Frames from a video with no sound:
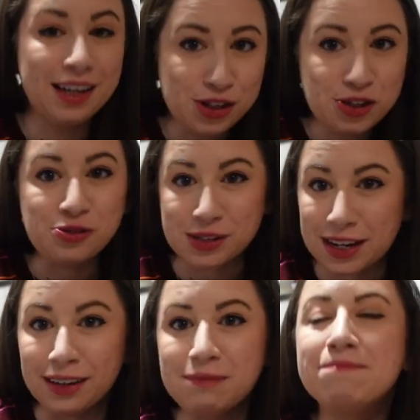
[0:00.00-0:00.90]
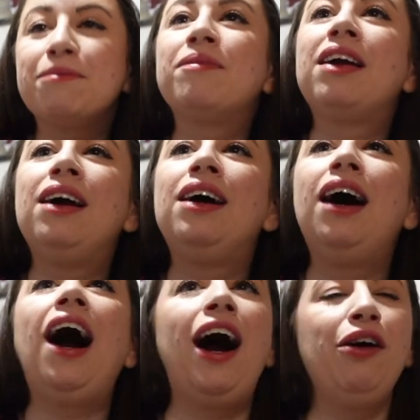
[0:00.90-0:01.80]
It's Tuesday.
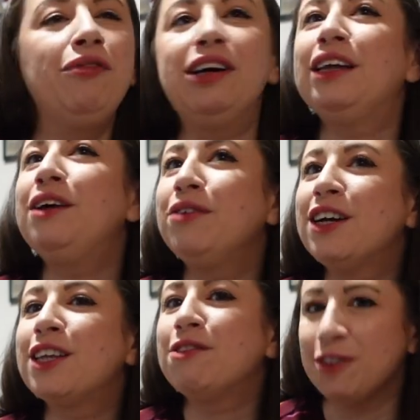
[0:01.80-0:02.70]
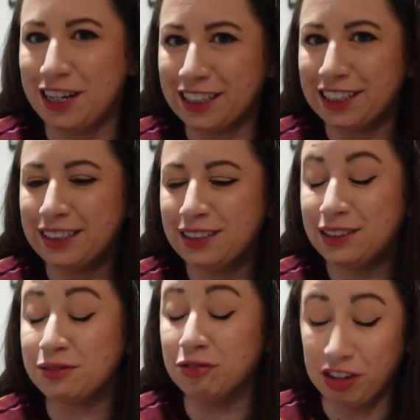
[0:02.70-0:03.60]
I really, really, really,
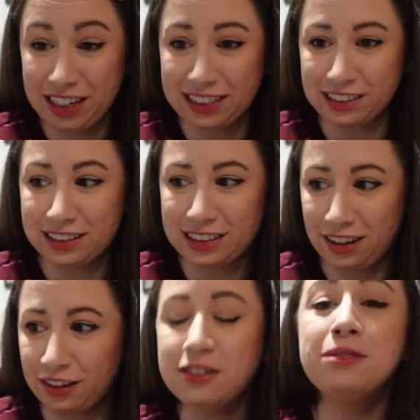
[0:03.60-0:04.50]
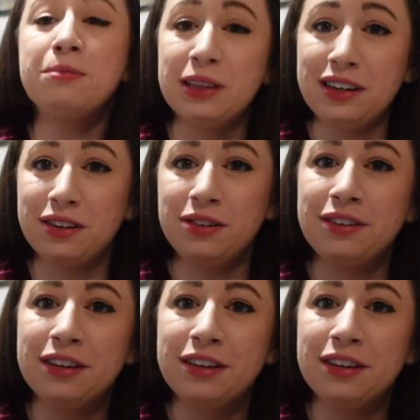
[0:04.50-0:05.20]
really contemplated